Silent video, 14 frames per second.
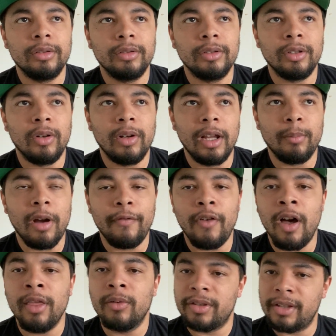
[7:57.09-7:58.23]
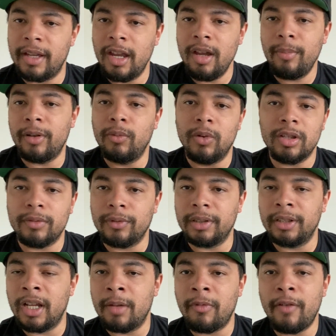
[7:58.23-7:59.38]
like my father was there, but he wasn't really
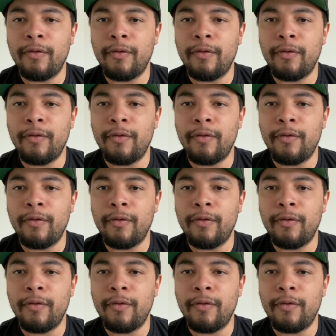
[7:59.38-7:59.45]
there. My